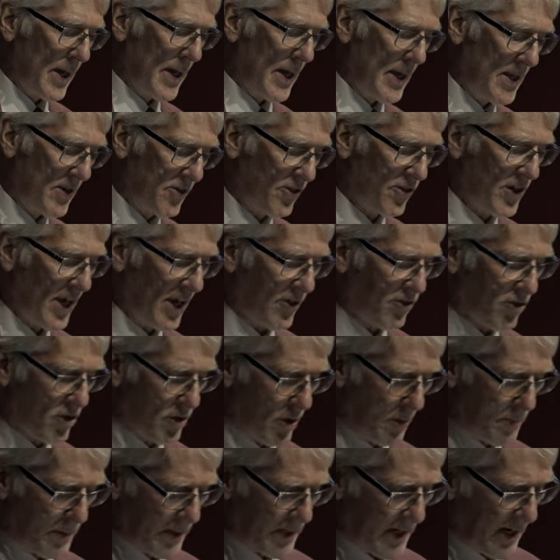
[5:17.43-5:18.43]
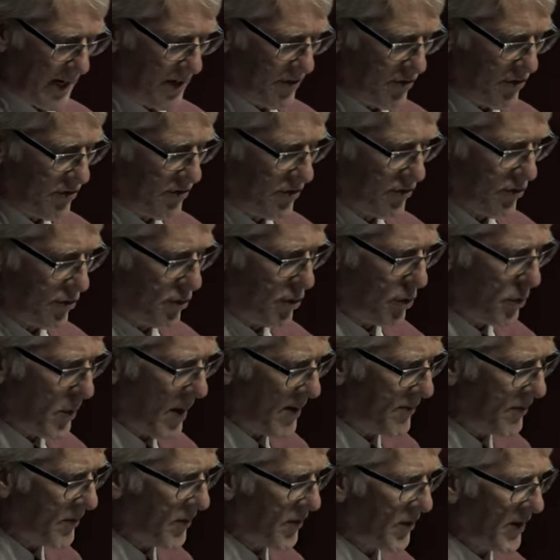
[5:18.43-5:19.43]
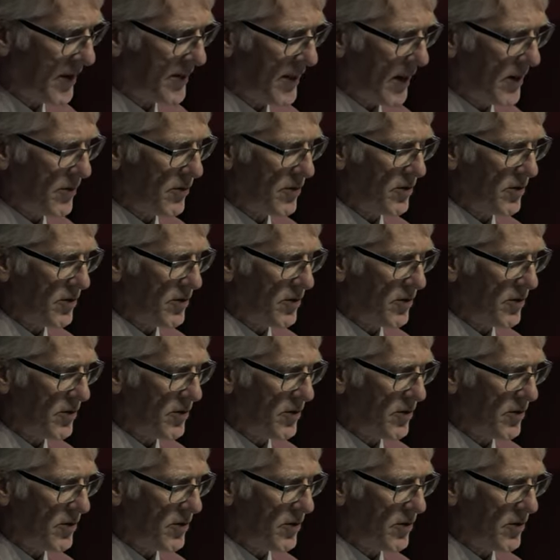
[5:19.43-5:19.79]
international obligations to do everything they